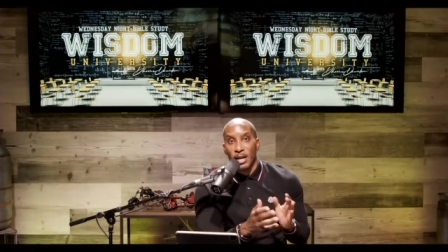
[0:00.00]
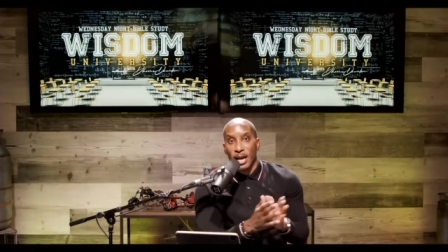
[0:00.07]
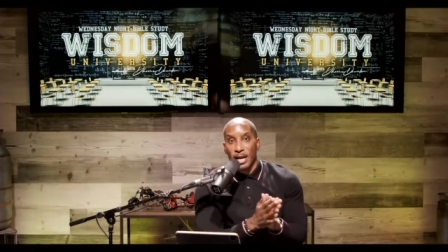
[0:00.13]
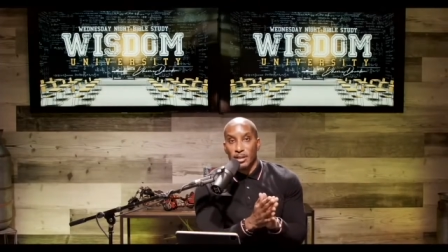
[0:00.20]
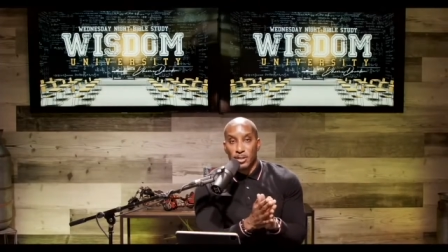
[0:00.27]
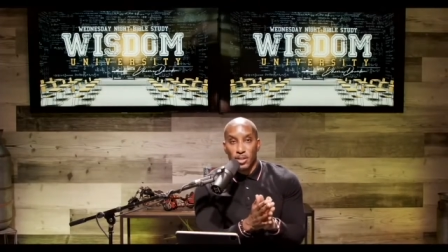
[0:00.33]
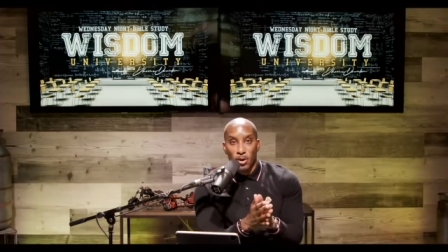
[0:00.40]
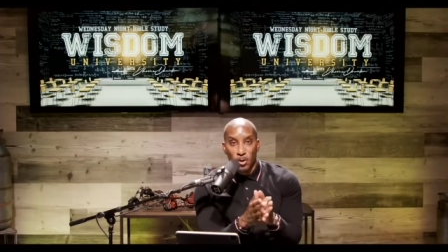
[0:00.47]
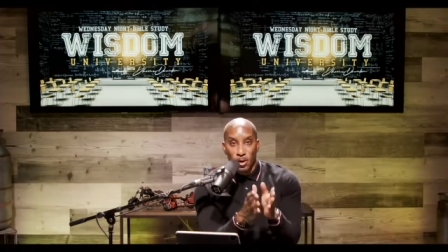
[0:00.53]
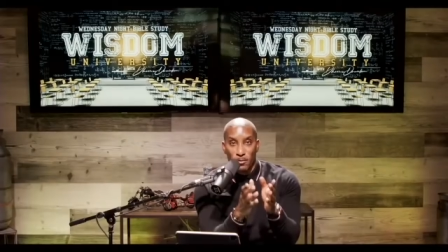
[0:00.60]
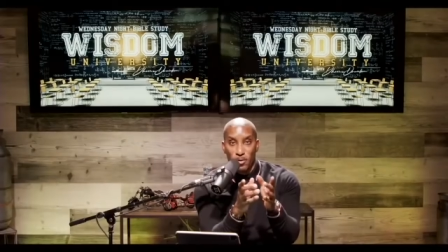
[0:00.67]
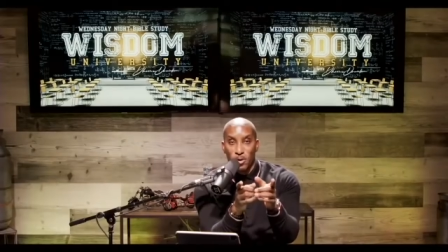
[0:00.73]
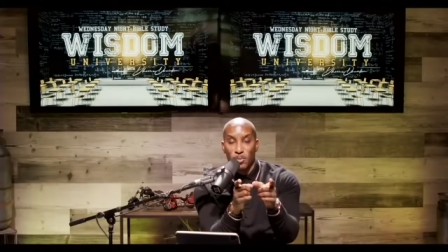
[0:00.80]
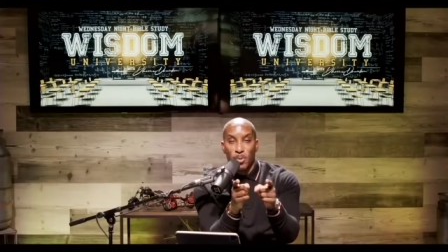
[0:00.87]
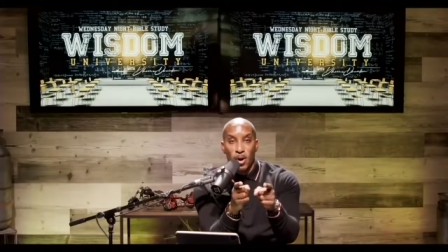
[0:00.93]
And so if
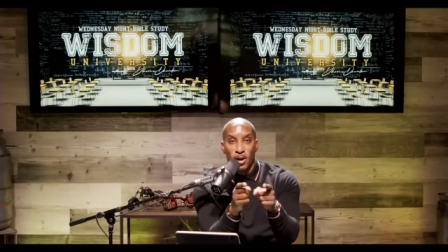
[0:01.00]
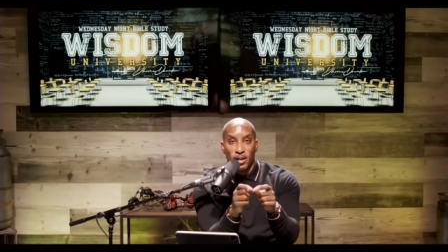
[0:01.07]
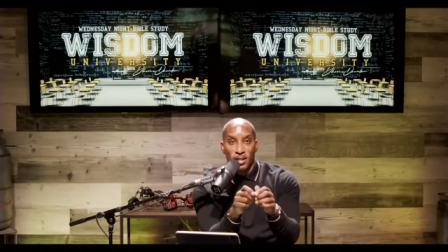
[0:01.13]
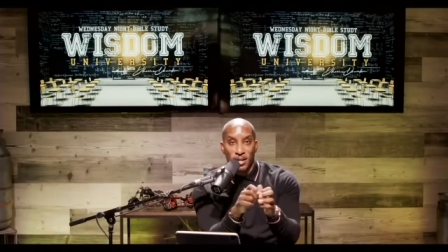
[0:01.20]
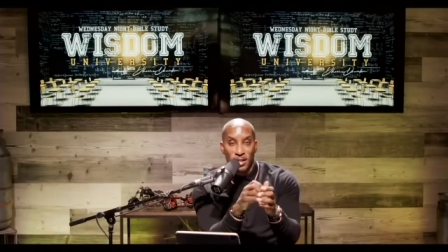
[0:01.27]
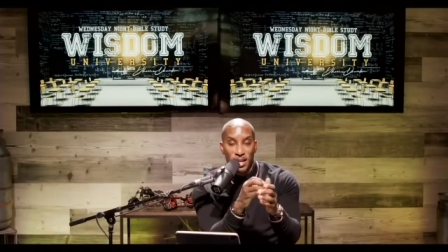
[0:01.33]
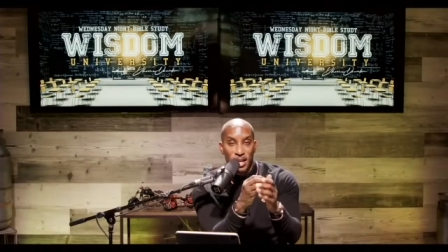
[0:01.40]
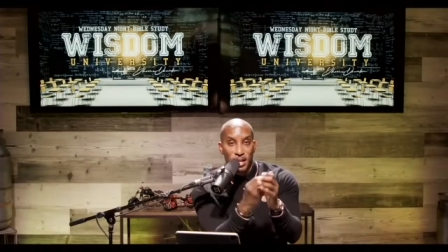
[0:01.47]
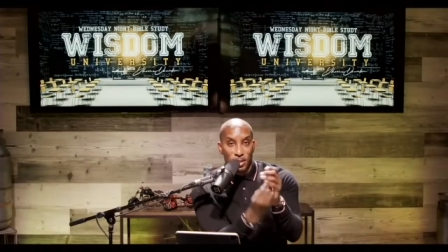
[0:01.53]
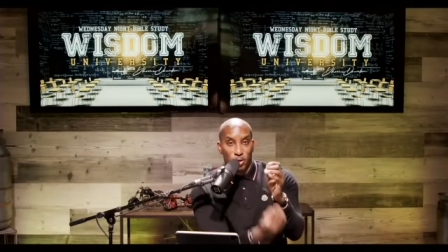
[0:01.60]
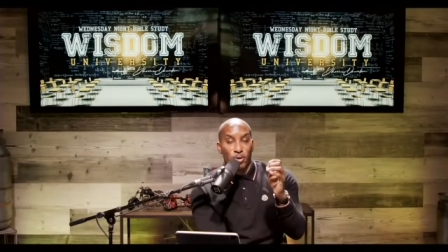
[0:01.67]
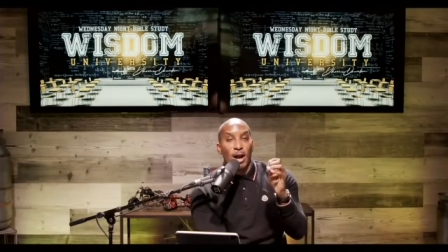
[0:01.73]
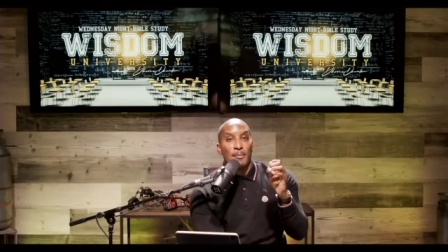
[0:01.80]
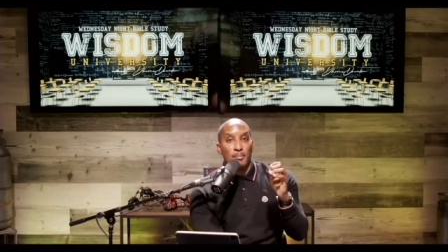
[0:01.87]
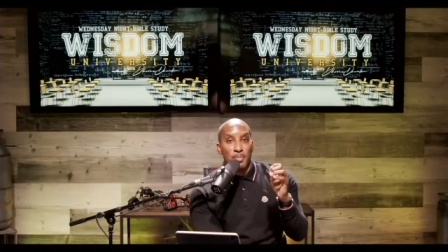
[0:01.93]
you're part of the den,
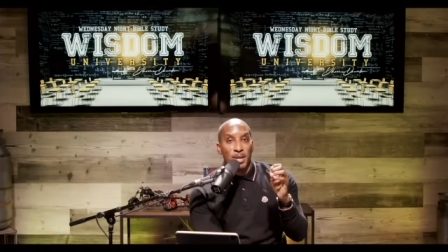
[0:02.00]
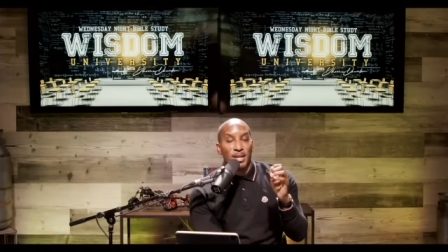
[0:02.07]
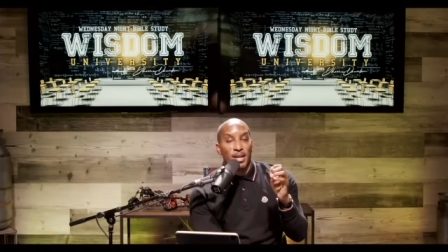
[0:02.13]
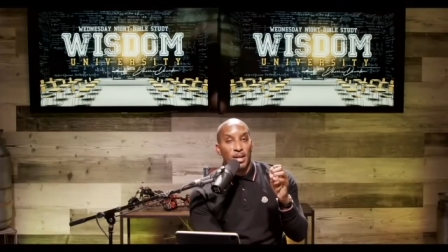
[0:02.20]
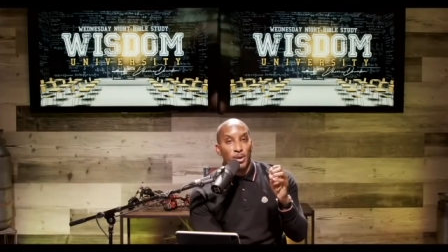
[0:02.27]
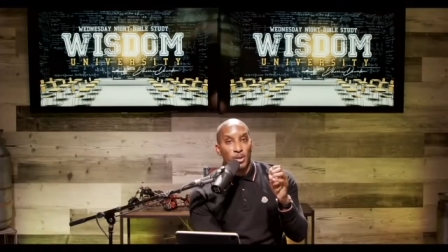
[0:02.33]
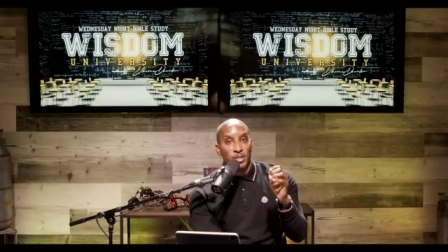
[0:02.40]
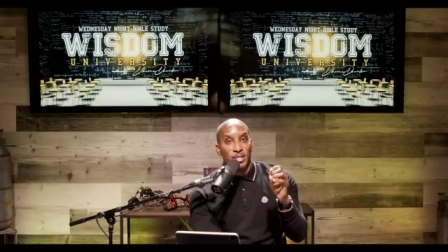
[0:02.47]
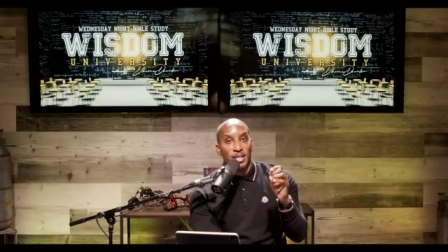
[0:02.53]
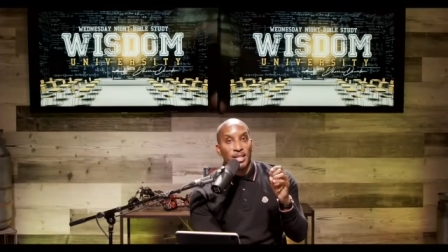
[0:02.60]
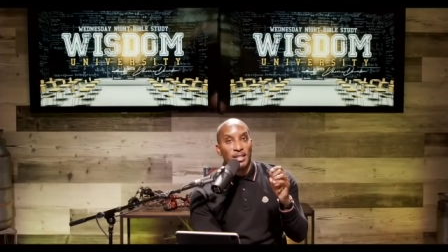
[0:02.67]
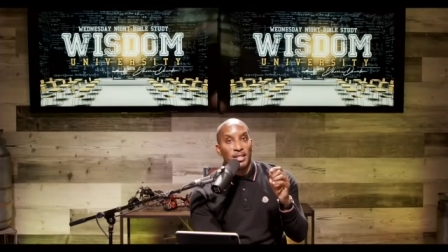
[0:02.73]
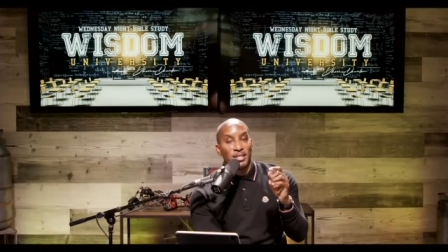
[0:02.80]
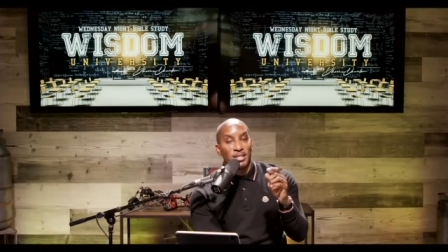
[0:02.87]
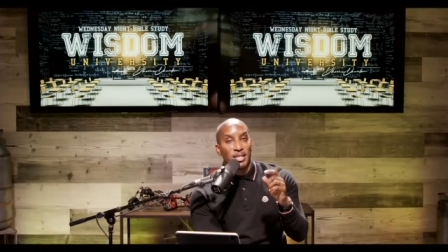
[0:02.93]
drop big energy
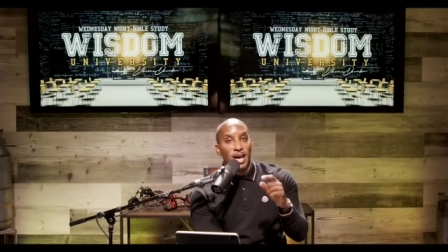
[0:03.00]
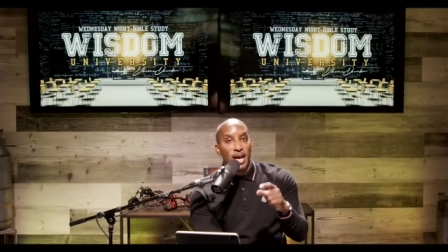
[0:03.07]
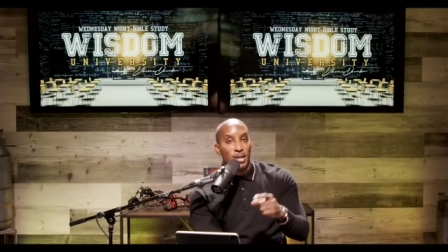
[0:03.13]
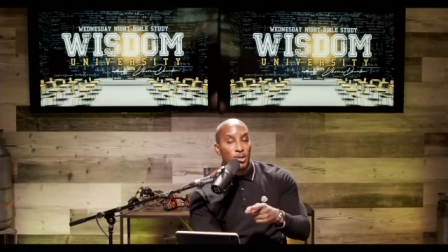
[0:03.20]
in the chat.